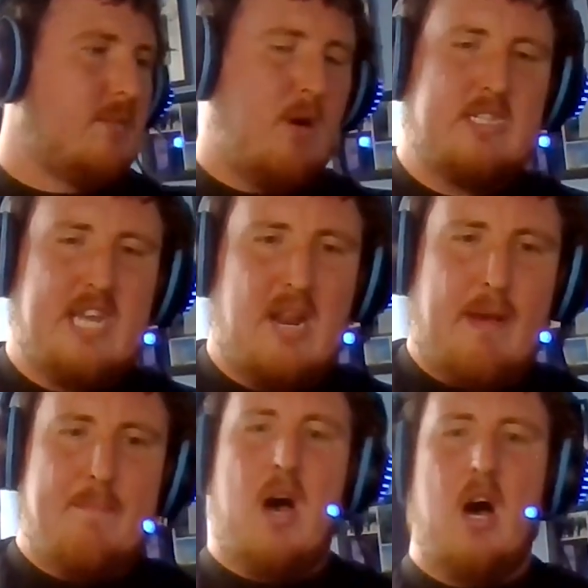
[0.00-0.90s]
my centre
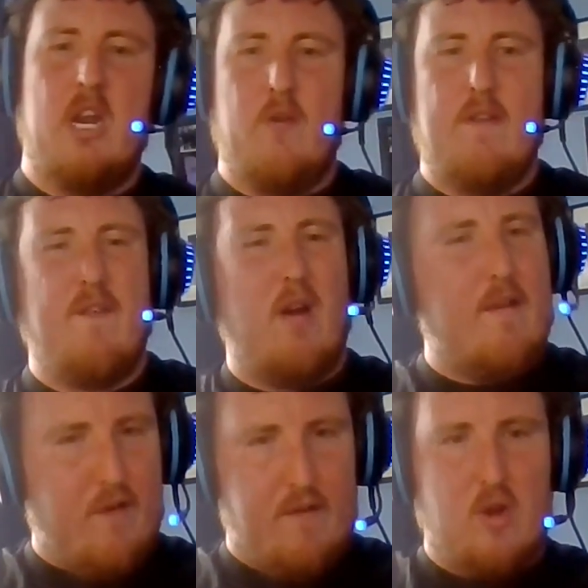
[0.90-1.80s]
back partner,
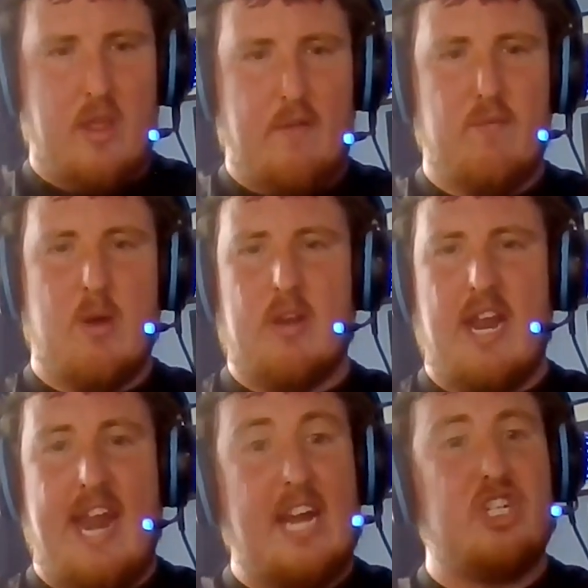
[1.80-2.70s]
if I've got that real
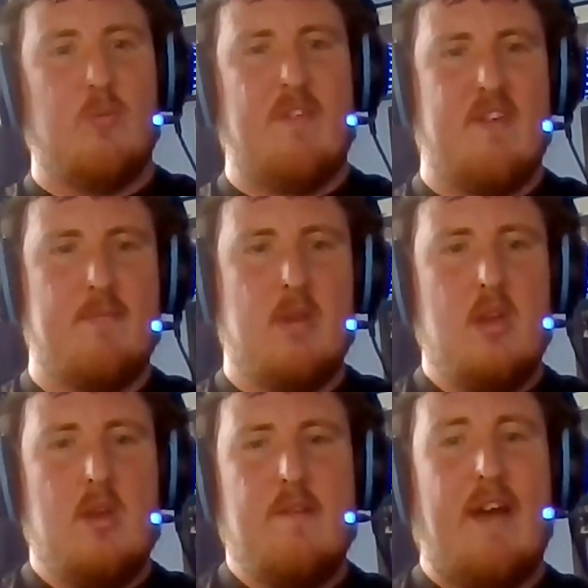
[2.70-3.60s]
connection with him,
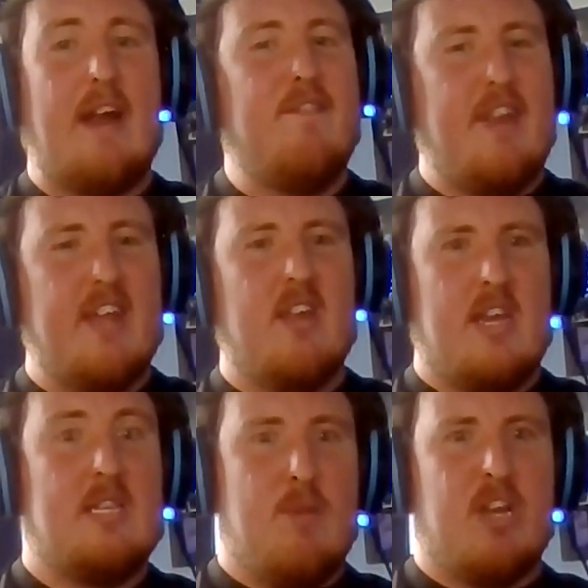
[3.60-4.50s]
thankfully
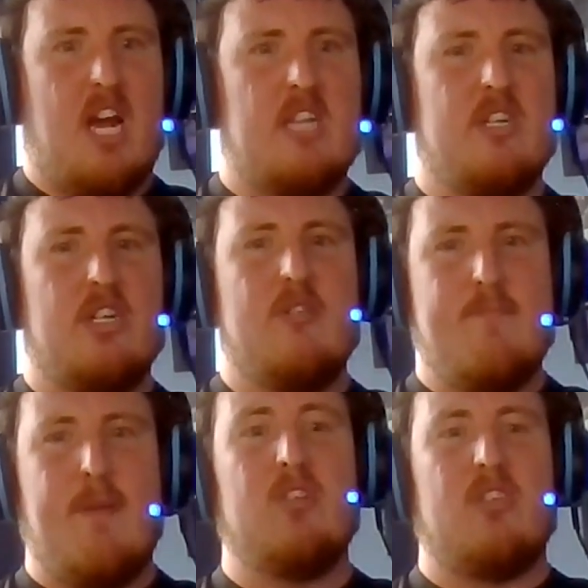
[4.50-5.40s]
he's my
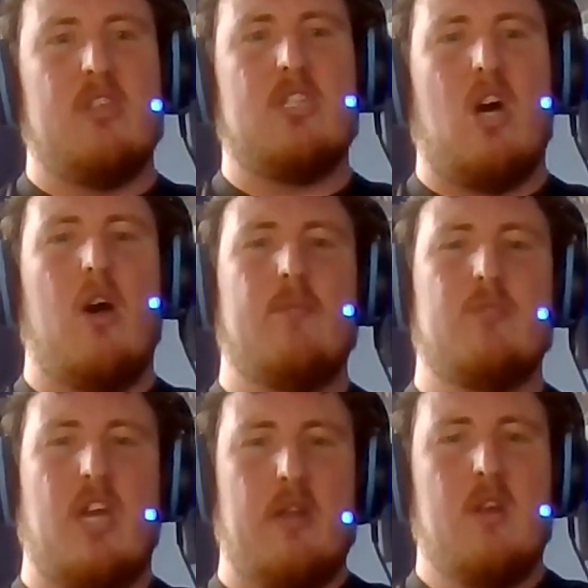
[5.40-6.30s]
cousin most of the
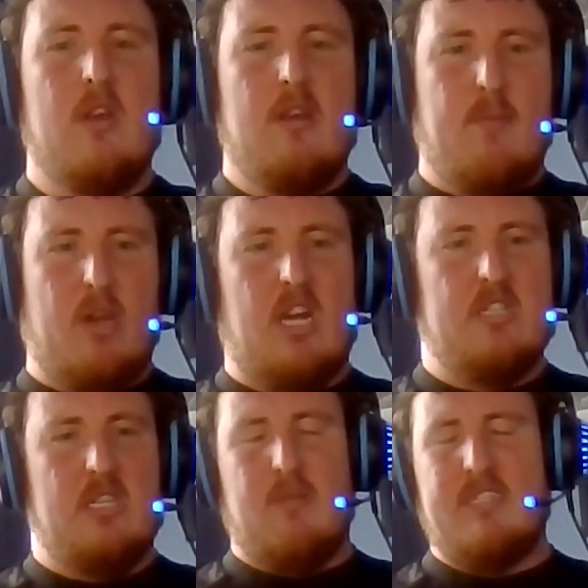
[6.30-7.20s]
time. So my
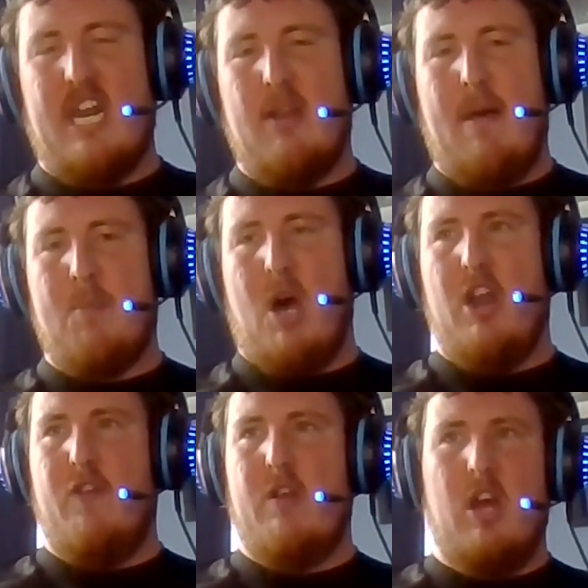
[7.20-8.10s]
cousin's my centre back
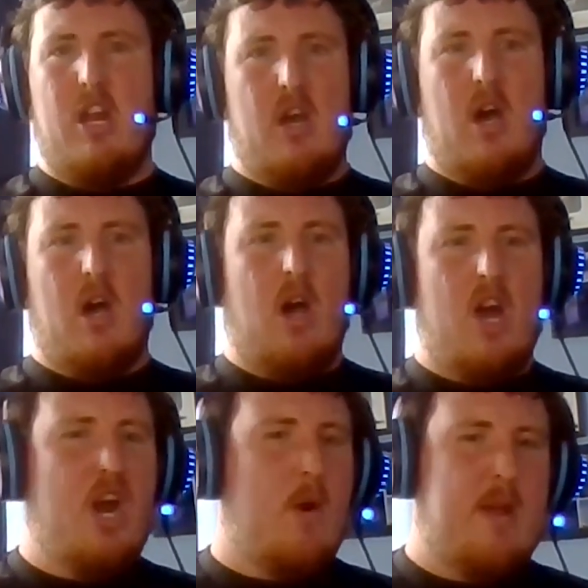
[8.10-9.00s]
partner, and
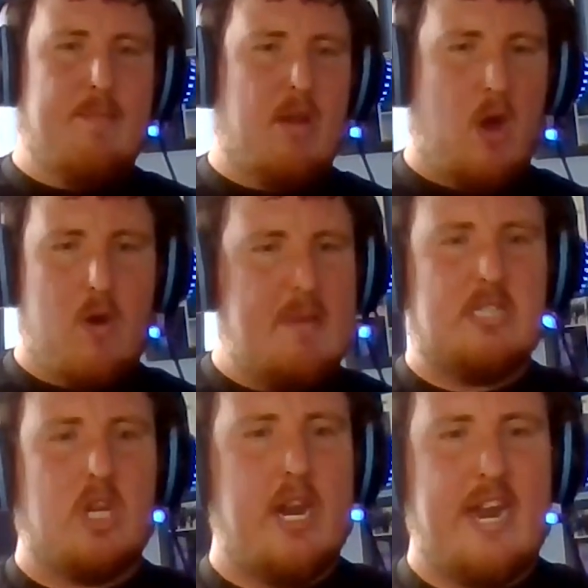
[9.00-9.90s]
I know him
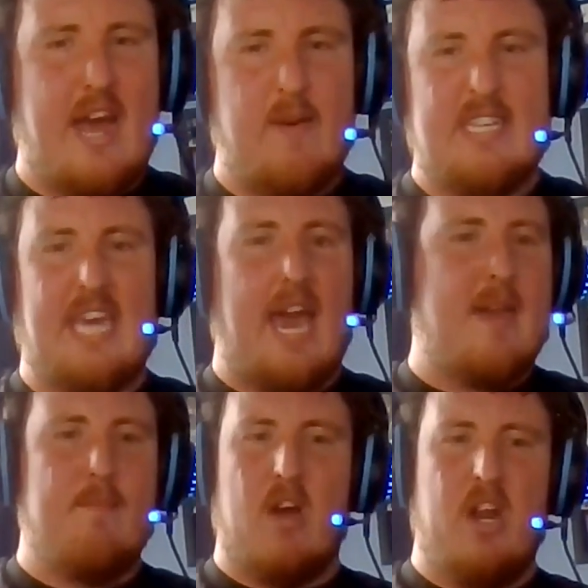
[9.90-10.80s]
inside and out. His
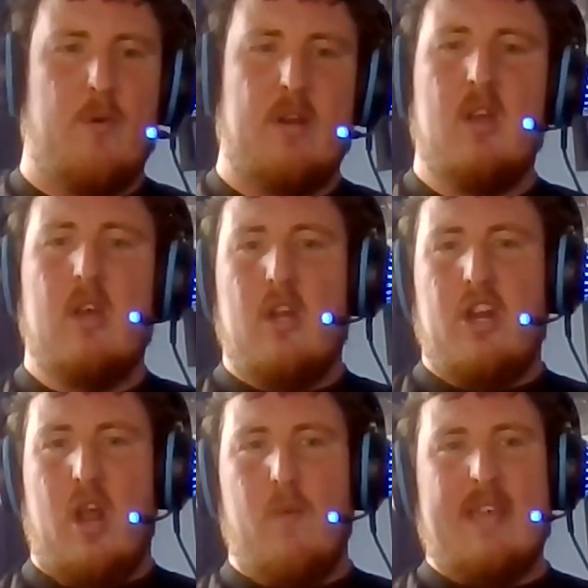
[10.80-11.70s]
game, I know
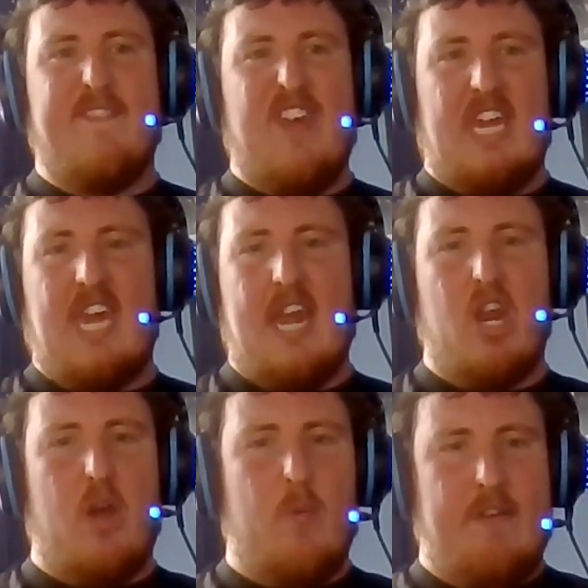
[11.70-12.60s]
what he's
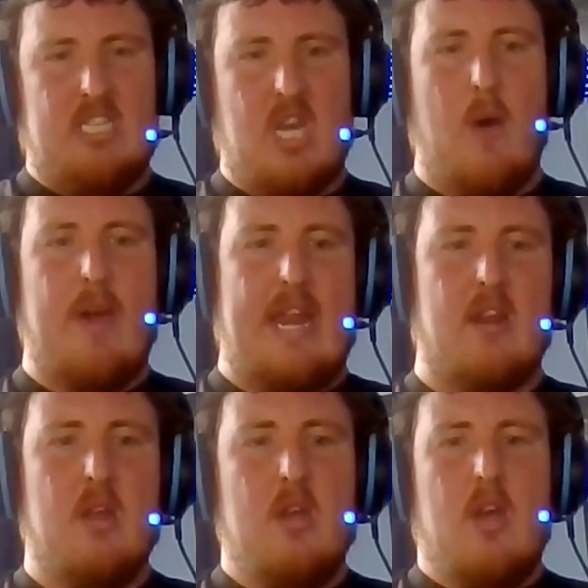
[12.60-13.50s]
thinking, know where he's
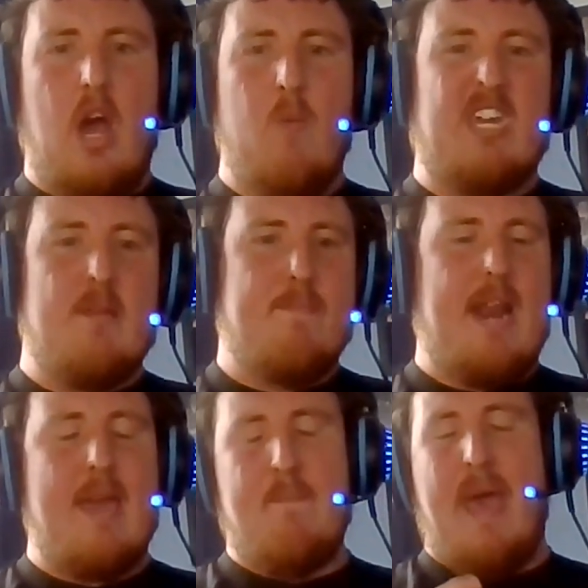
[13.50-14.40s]
going, and we can
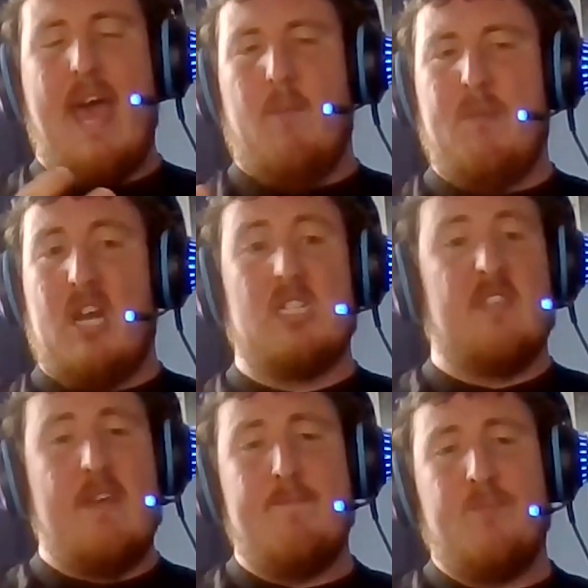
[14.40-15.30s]
play better
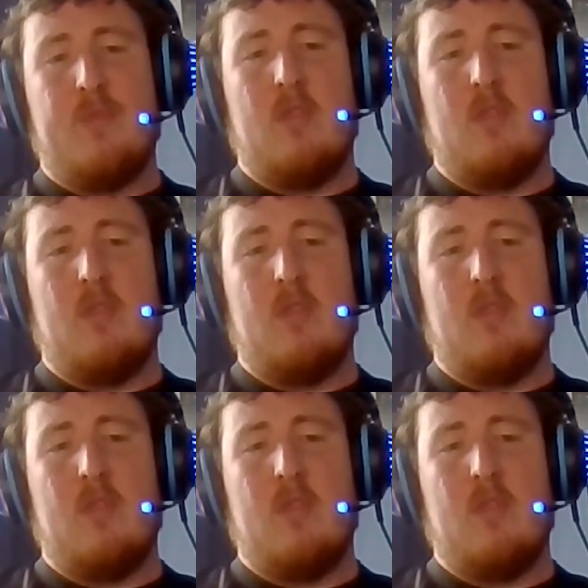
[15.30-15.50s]
because of it.